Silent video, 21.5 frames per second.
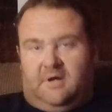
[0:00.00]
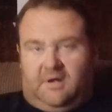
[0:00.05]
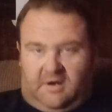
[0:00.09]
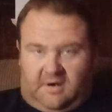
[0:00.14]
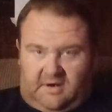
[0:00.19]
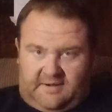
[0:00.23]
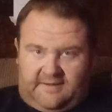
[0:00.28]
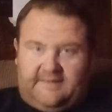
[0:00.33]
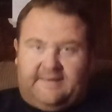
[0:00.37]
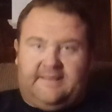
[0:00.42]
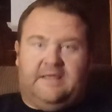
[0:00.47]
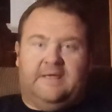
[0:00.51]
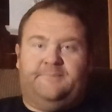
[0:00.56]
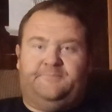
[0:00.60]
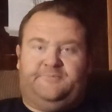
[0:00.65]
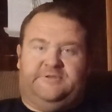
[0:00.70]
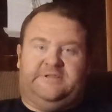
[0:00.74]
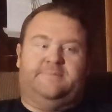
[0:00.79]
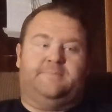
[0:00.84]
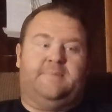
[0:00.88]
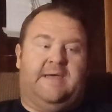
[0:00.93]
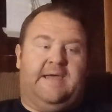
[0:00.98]
on an
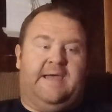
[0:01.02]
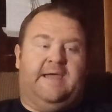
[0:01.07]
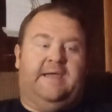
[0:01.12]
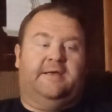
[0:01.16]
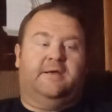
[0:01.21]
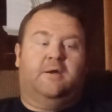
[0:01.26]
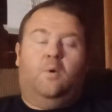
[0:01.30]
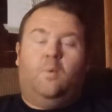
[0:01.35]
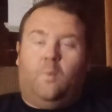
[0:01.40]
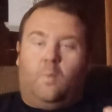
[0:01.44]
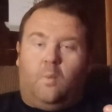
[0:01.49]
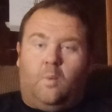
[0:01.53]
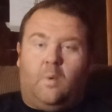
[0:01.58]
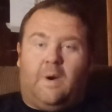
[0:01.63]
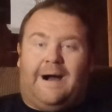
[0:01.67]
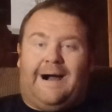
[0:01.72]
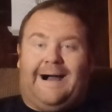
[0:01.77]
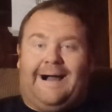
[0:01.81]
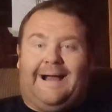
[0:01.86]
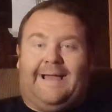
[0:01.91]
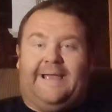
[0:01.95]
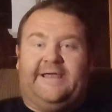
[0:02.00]
empty mag.
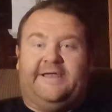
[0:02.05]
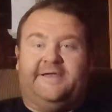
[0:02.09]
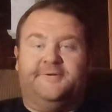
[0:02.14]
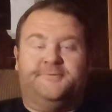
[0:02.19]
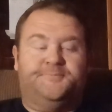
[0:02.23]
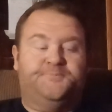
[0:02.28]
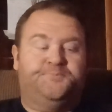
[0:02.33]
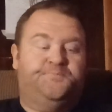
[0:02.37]
Why?